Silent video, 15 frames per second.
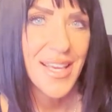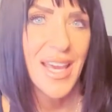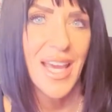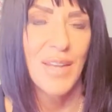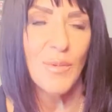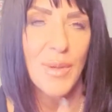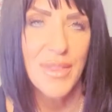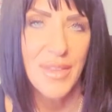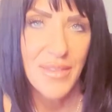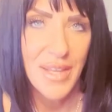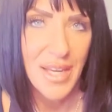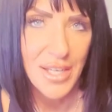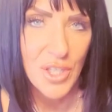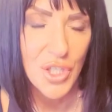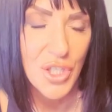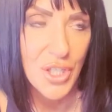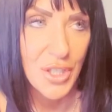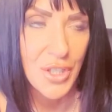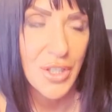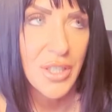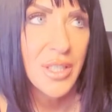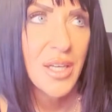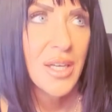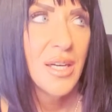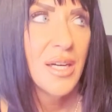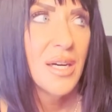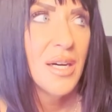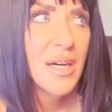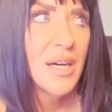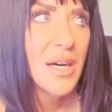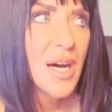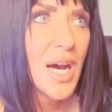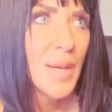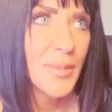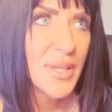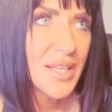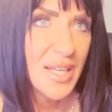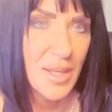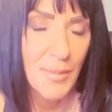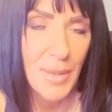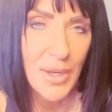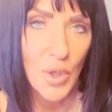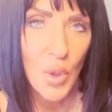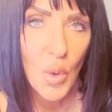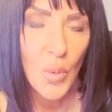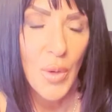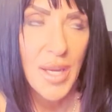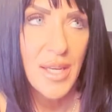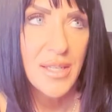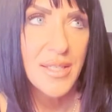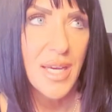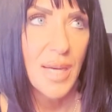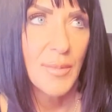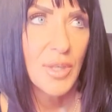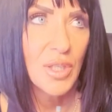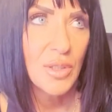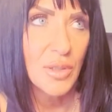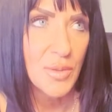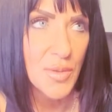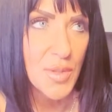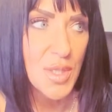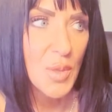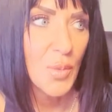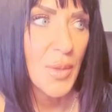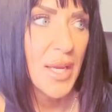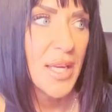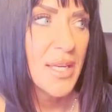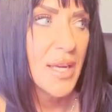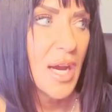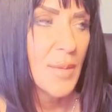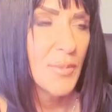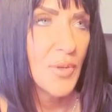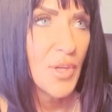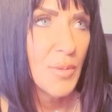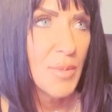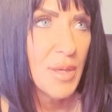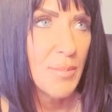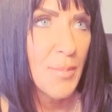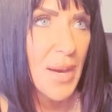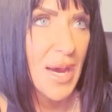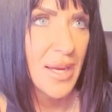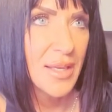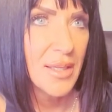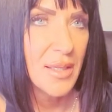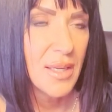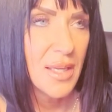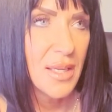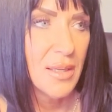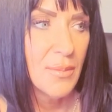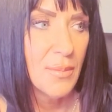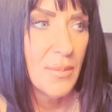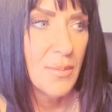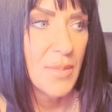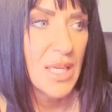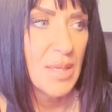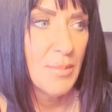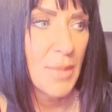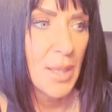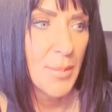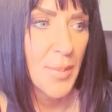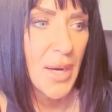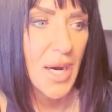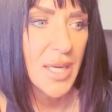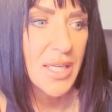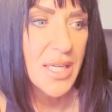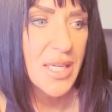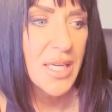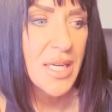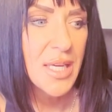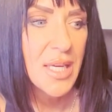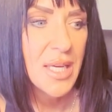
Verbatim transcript: And within the next year, I'm going to hit my goal weight. I'm going to lose the weight. I'm going to be back in, in, in my body.